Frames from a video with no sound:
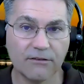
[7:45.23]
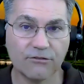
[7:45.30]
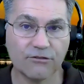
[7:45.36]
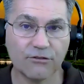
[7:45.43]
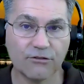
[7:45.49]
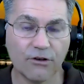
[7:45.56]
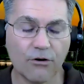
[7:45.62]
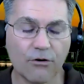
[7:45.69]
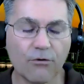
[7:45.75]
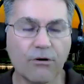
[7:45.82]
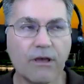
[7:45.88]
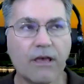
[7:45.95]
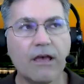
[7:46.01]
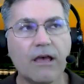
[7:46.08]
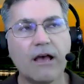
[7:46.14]
So
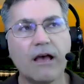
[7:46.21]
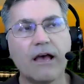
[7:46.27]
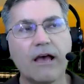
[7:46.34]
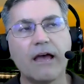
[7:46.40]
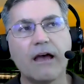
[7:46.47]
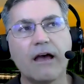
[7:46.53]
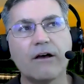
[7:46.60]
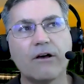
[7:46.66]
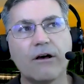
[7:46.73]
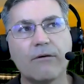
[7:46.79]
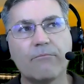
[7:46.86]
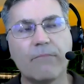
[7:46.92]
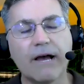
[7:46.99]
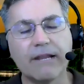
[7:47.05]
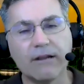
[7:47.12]

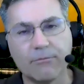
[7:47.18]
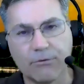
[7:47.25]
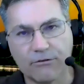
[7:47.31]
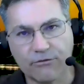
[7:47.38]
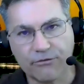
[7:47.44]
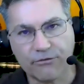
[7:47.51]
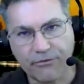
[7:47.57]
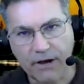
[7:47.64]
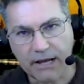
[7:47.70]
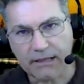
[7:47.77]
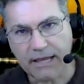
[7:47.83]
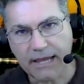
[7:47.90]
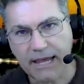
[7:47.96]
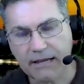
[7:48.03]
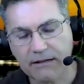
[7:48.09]
my numbers
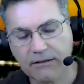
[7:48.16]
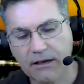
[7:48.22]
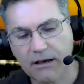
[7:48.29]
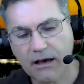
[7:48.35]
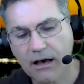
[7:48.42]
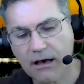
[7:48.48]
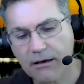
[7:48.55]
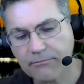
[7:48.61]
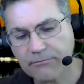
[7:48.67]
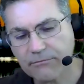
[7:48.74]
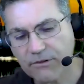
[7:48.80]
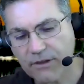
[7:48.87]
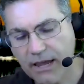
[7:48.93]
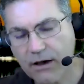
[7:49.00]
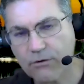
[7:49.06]
finally had
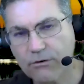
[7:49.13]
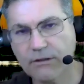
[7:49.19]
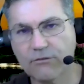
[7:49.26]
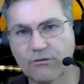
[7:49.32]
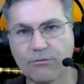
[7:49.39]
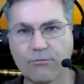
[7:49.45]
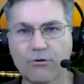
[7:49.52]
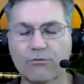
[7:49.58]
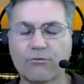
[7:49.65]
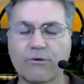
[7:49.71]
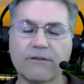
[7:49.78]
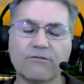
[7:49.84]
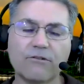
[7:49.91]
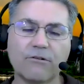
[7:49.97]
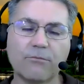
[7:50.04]
come down into more
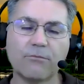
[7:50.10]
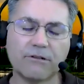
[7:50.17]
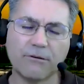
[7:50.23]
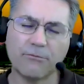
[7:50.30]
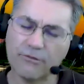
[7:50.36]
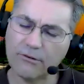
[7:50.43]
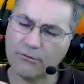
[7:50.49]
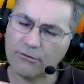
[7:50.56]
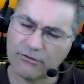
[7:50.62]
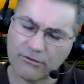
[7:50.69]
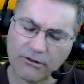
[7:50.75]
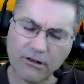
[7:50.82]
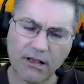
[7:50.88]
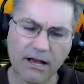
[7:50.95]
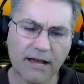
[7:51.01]
reasonable numbers. They were
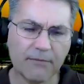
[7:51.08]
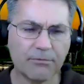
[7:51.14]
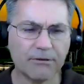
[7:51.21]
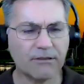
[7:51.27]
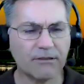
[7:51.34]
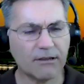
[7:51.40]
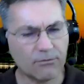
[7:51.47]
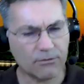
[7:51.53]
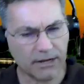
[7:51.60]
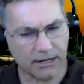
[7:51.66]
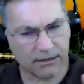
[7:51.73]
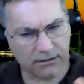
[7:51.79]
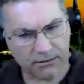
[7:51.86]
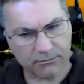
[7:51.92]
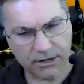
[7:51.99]
still high, but they
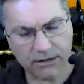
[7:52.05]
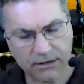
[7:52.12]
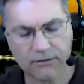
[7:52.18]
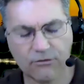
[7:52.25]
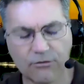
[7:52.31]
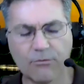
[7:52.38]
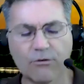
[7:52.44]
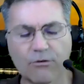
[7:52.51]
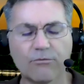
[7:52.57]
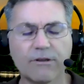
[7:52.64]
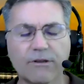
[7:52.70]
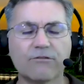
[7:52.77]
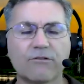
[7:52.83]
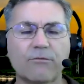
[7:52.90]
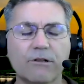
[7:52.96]
had come down into more
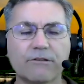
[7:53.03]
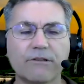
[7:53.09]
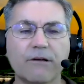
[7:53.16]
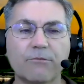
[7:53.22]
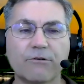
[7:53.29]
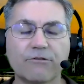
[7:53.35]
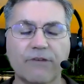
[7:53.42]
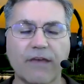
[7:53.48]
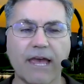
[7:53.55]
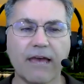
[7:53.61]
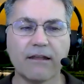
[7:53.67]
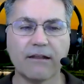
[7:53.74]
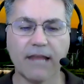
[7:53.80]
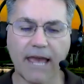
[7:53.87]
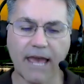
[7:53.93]
reasonable numbers.
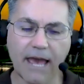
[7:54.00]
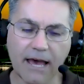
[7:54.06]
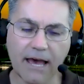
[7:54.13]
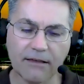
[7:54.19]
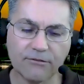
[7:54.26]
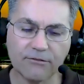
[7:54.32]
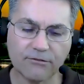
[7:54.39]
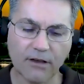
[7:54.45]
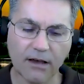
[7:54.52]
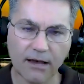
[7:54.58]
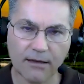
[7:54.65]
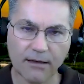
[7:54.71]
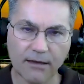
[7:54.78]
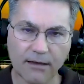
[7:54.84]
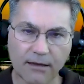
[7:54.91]
And as
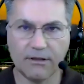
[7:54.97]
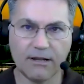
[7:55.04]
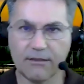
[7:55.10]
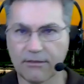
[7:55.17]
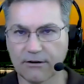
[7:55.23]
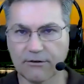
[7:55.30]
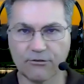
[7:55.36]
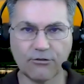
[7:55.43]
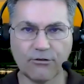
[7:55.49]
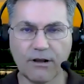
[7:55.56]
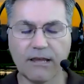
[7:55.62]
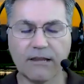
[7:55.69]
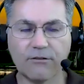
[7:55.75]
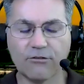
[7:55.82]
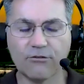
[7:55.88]
I'm sitting there
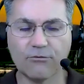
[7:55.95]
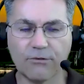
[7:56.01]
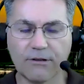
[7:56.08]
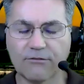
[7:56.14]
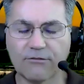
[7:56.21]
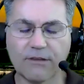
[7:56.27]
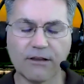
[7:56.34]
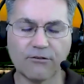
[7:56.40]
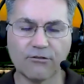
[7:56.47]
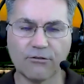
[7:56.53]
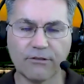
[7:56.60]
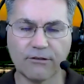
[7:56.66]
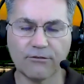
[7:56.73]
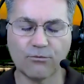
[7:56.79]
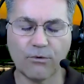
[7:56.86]
trying to
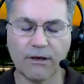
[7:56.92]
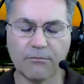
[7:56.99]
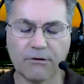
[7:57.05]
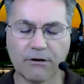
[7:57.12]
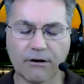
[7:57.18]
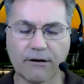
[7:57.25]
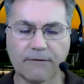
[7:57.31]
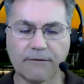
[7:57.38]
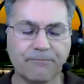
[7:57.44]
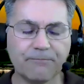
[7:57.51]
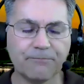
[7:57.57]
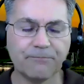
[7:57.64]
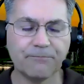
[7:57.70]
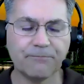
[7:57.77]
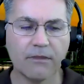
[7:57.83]
reschedule this webinar,
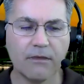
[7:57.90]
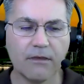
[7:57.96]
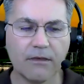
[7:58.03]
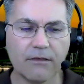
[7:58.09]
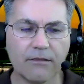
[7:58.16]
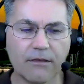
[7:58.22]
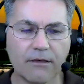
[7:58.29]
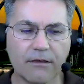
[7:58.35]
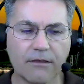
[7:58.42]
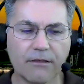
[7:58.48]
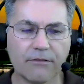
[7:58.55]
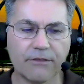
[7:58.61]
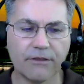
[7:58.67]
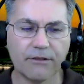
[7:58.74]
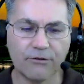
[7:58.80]

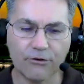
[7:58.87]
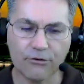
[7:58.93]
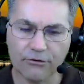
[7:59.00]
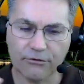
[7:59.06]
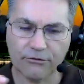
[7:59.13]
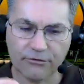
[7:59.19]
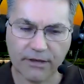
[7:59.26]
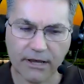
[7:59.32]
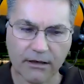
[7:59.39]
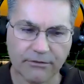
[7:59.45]
the nurse